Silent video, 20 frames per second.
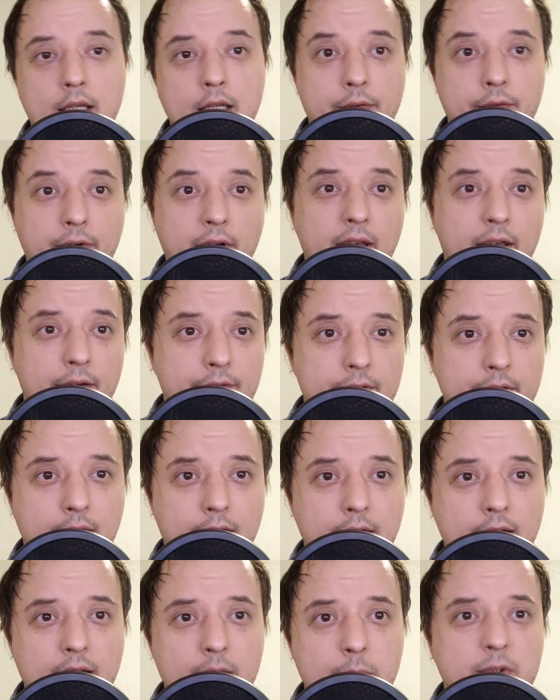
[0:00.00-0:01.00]
if I have
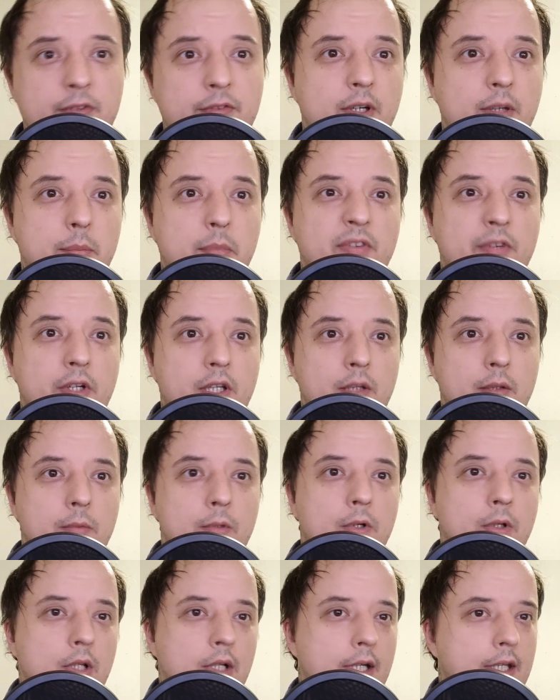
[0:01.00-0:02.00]
time, if I'm
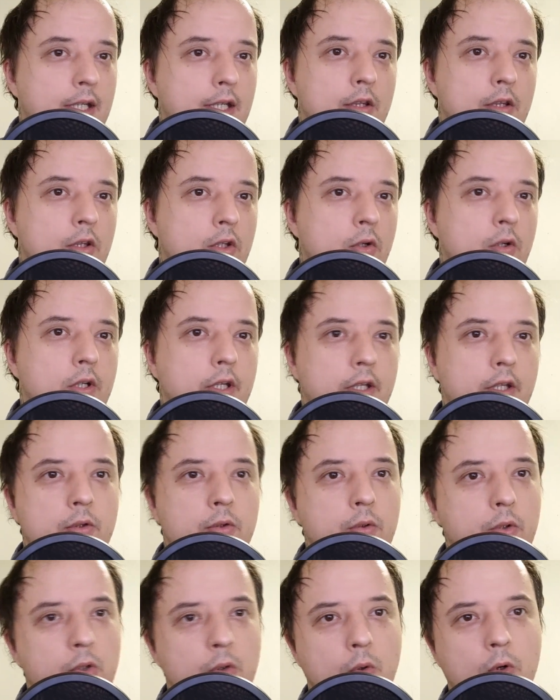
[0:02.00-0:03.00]
available, I can look
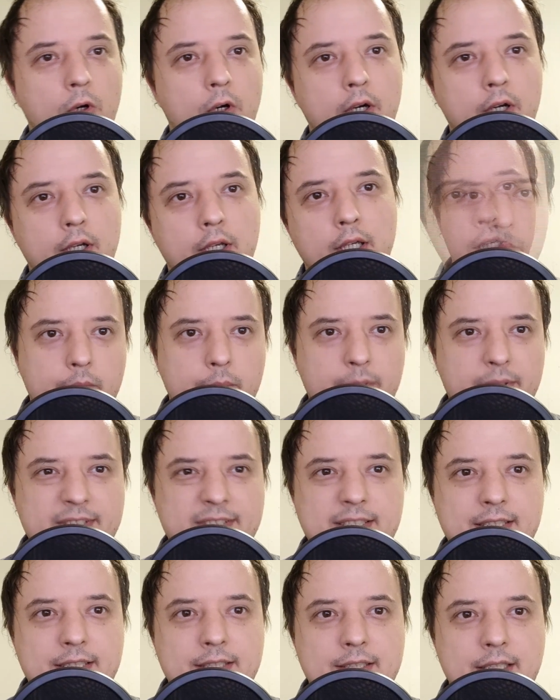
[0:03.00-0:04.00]
into your
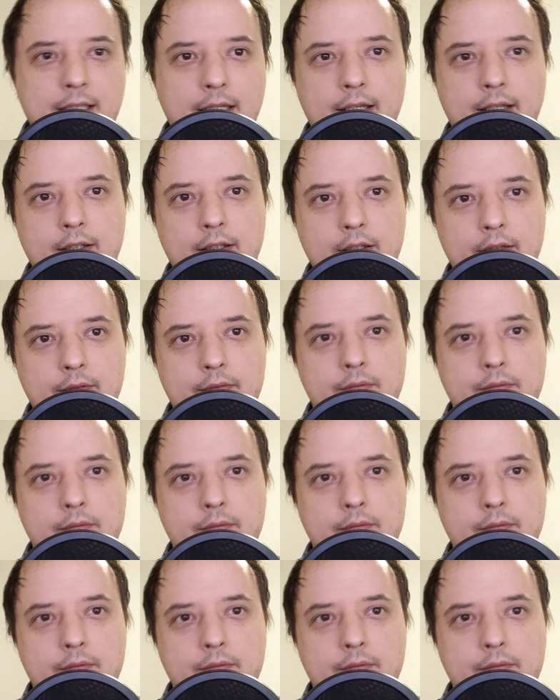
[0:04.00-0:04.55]
business, and